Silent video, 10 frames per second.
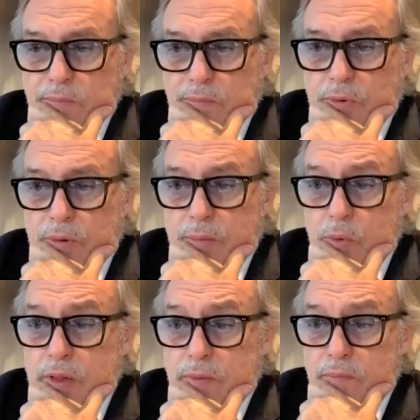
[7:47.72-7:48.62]
Probably
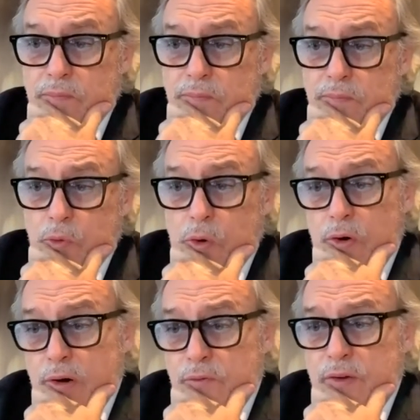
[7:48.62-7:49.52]
more than or
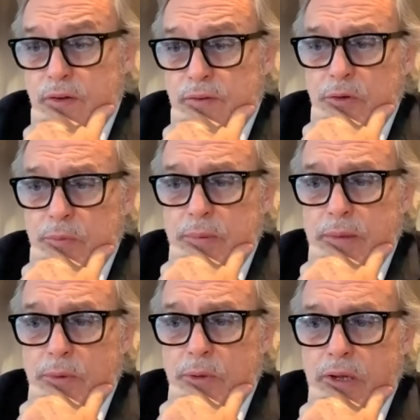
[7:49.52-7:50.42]
around 500
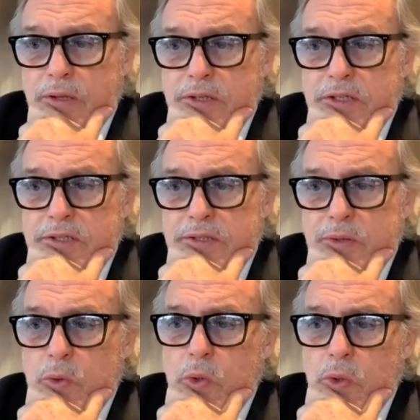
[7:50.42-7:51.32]
people are on this
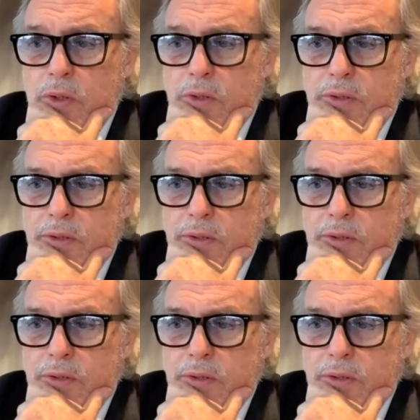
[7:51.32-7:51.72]
call,